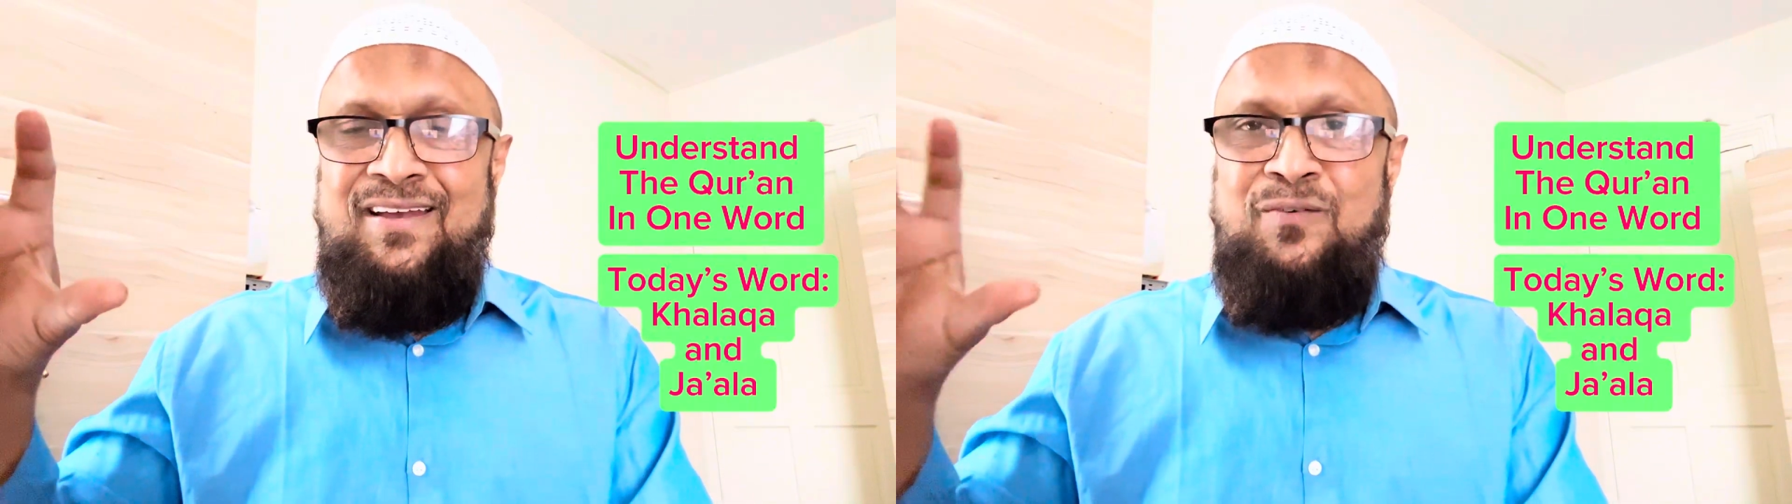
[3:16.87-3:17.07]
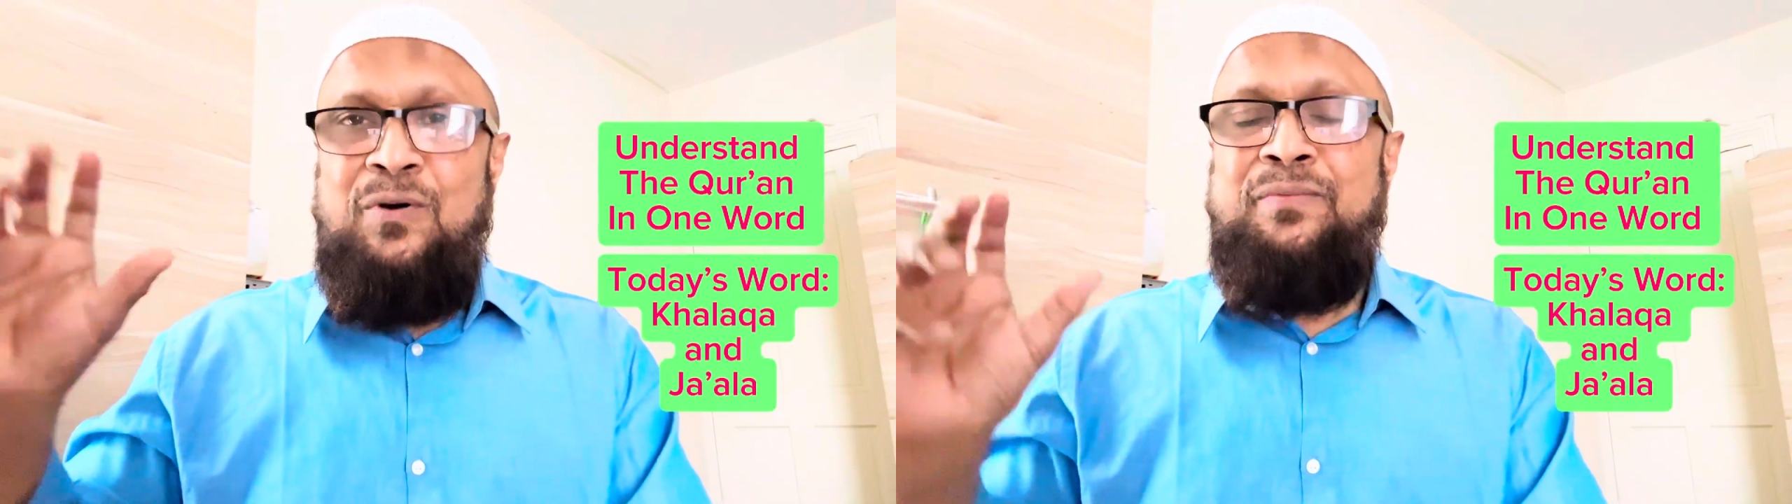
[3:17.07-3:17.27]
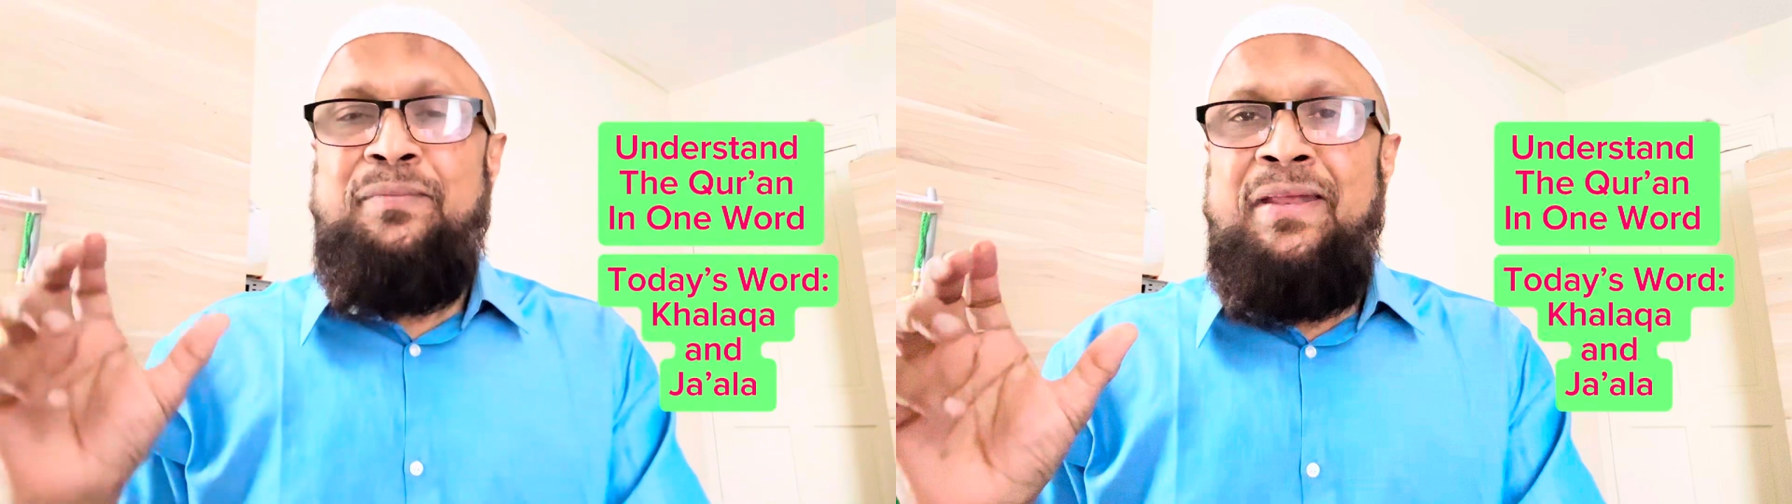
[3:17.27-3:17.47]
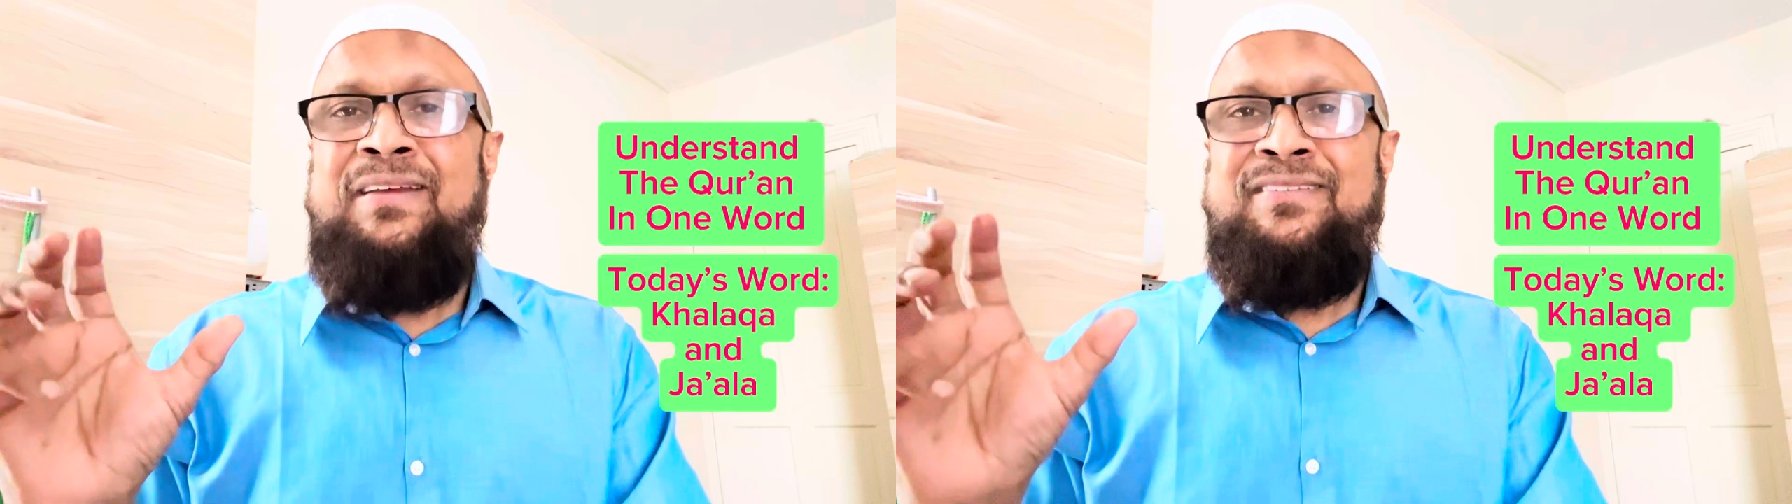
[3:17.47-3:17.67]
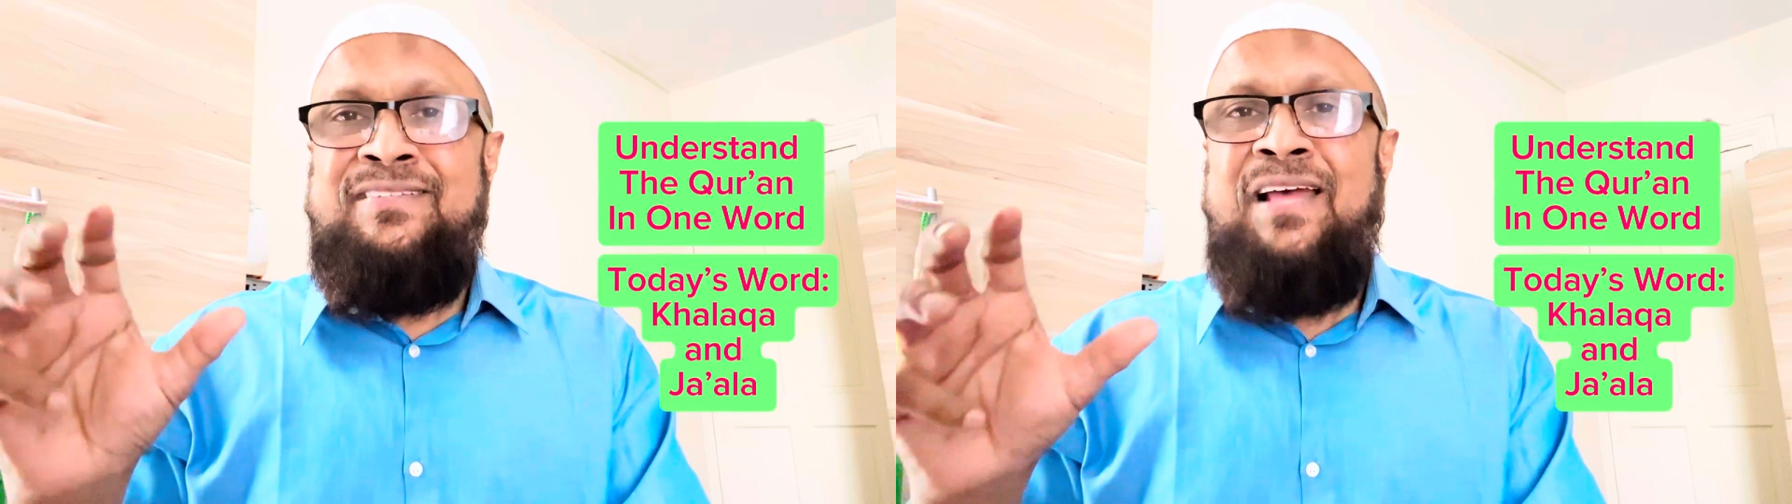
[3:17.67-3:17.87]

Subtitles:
One of the meanings is